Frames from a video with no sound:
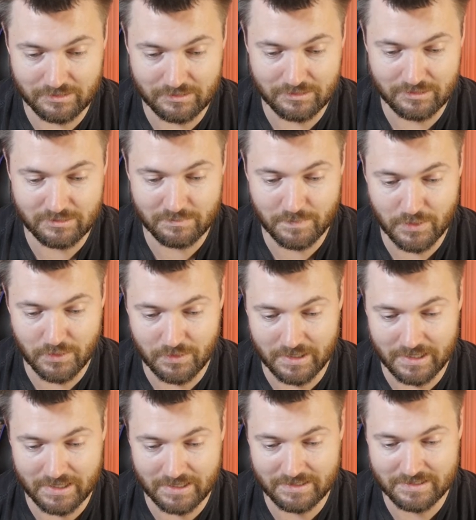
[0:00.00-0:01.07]
Oh
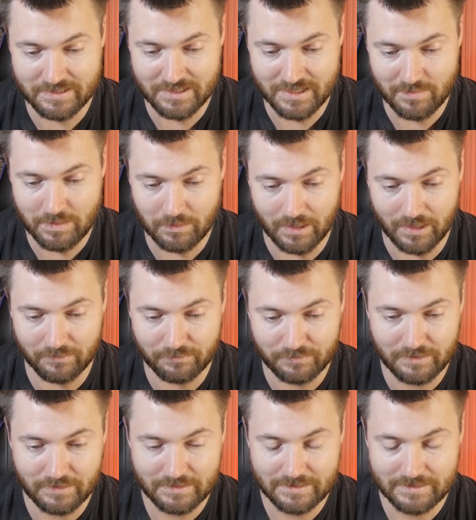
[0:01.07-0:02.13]
boy, this is going to be rough.